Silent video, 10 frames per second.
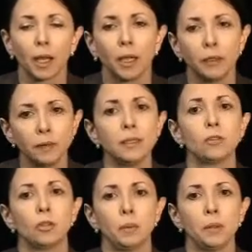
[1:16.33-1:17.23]
And this
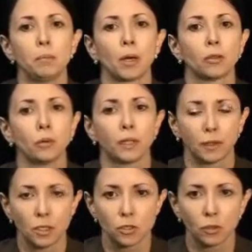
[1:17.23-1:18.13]
needs to be brought to the
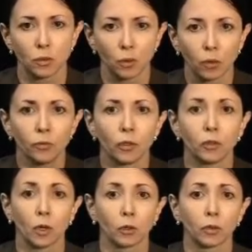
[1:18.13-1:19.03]
attention of your
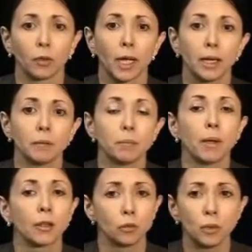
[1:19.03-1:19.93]
doctor and
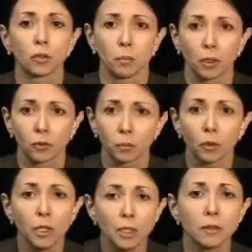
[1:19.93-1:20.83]
as soon as
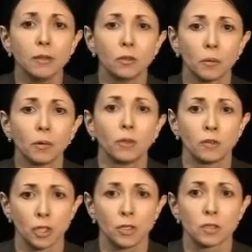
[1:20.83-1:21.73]
possible, since some of these
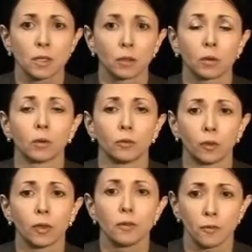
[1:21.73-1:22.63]
changes can occur
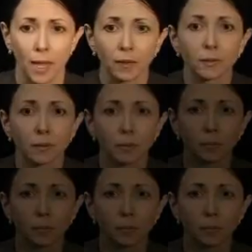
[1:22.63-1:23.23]
fairly fast.